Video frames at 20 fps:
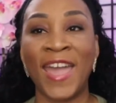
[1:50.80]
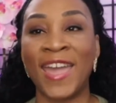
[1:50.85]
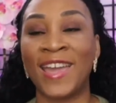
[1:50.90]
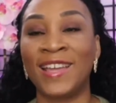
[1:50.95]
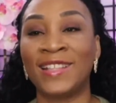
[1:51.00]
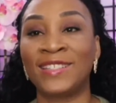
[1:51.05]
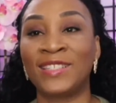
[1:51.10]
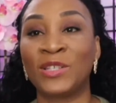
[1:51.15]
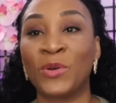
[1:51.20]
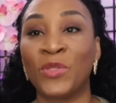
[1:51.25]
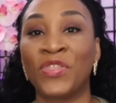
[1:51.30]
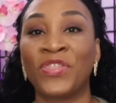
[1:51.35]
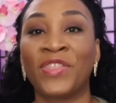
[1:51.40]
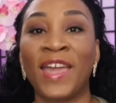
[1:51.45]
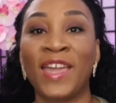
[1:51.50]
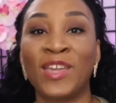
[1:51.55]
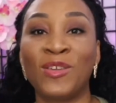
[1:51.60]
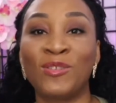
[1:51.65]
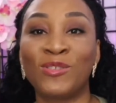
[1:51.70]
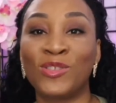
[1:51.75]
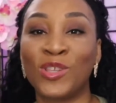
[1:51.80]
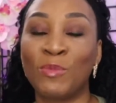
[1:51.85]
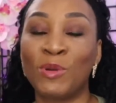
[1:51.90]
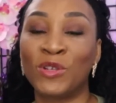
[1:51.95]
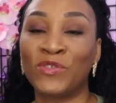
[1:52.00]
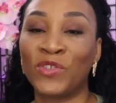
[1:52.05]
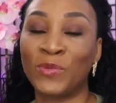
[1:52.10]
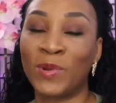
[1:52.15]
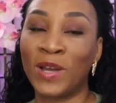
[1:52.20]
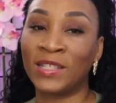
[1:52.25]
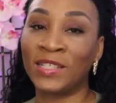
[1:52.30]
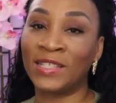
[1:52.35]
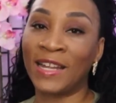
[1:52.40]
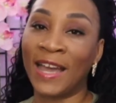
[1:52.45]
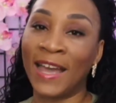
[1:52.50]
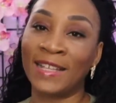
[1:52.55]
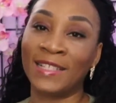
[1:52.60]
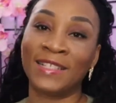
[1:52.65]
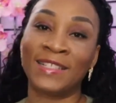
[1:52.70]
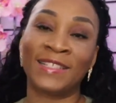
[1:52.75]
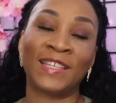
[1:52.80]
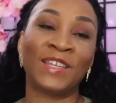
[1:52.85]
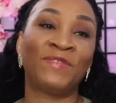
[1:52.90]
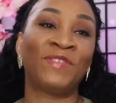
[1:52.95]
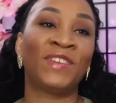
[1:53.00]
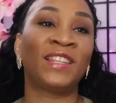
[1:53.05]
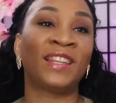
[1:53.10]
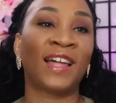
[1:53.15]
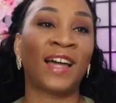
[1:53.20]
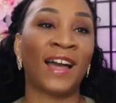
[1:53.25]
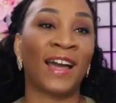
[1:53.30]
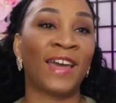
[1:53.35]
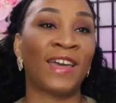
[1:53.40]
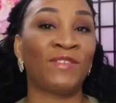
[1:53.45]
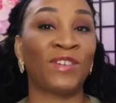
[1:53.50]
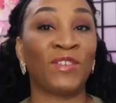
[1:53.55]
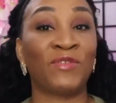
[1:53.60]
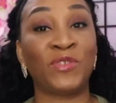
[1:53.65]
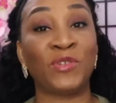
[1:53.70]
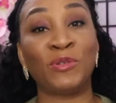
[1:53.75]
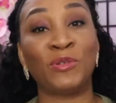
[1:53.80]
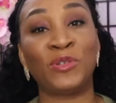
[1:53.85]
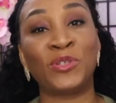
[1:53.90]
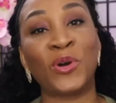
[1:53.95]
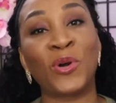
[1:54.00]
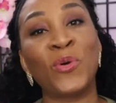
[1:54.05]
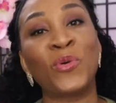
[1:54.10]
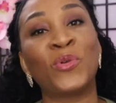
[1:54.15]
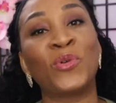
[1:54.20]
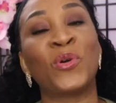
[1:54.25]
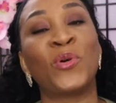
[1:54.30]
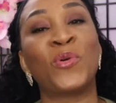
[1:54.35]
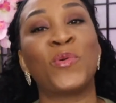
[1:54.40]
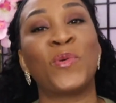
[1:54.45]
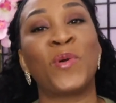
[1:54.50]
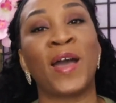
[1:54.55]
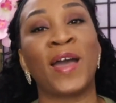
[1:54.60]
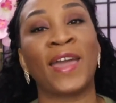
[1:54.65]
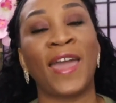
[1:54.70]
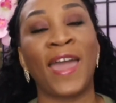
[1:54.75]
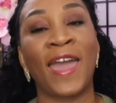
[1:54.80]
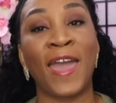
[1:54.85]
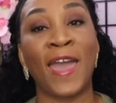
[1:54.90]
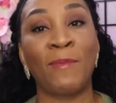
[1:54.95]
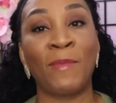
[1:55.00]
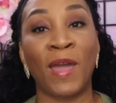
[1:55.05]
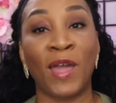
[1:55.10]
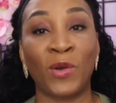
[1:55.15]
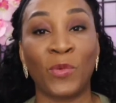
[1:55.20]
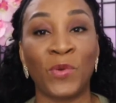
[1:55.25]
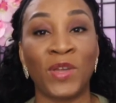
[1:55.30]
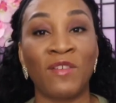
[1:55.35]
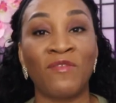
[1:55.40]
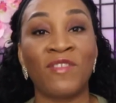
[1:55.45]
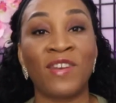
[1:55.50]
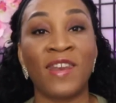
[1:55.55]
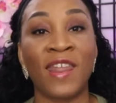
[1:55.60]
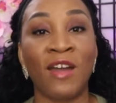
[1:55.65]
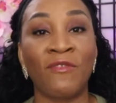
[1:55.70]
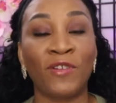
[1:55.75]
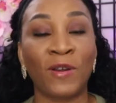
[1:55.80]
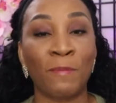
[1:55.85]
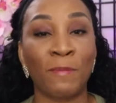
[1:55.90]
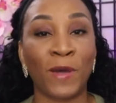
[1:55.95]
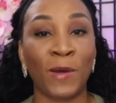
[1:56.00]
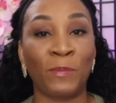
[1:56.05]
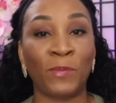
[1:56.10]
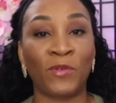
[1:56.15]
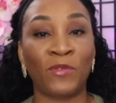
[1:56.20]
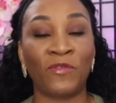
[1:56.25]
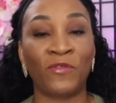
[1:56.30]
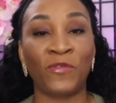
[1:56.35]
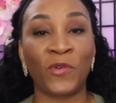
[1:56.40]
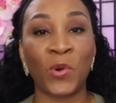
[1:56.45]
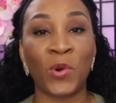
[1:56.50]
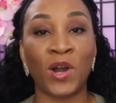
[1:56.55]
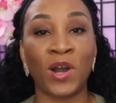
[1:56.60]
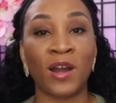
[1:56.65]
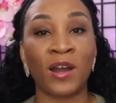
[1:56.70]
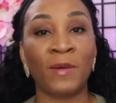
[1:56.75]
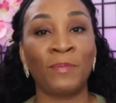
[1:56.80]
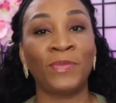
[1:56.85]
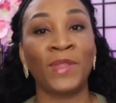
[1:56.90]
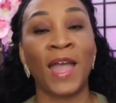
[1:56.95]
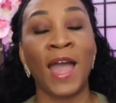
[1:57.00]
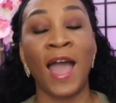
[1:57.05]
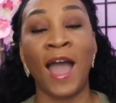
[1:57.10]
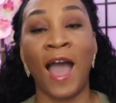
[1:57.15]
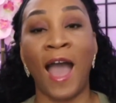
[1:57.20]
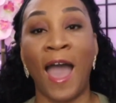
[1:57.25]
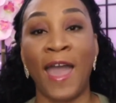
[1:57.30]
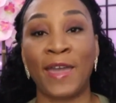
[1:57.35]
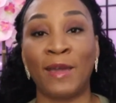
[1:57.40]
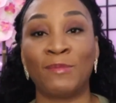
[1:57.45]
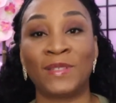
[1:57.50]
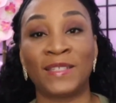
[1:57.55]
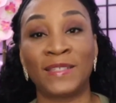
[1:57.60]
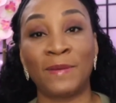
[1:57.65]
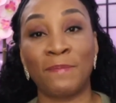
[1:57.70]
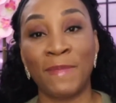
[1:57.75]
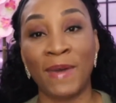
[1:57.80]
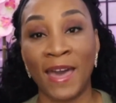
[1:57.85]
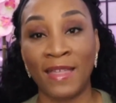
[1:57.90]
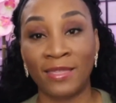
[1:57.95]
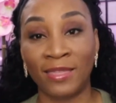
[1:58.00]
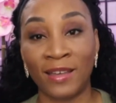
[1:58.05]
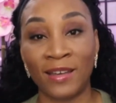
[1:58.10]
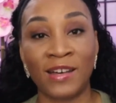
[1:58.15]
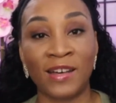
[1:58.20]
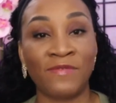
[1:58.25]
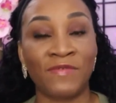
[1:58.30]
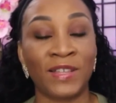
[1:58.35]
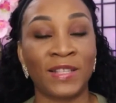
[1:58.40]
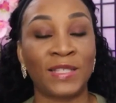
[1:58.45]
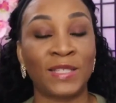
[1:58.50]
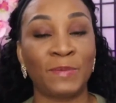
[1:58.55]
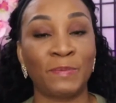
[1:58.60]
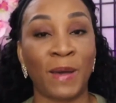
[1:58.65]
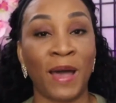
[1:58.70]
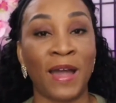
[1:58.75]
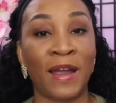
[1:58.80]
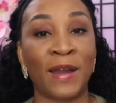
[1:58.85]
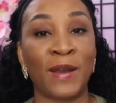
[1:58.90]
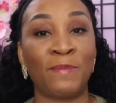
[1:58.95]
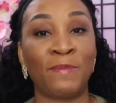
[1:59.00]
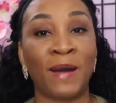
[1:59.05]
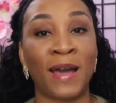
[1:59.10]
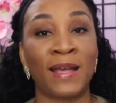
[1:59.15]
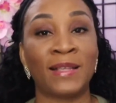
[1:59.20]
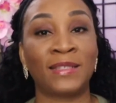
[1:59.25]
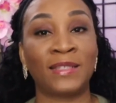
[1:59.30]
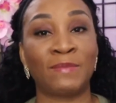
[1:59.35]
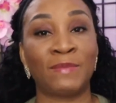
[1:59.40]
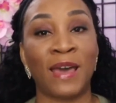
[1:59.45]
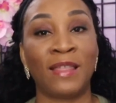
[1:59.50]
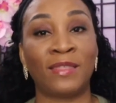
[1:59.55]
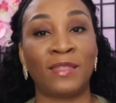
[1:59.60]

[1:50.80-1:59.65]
So thank you so much for watching ITTV Live. If you don't know who I am and we have never met before, I am Samantha of Inspired by Samantha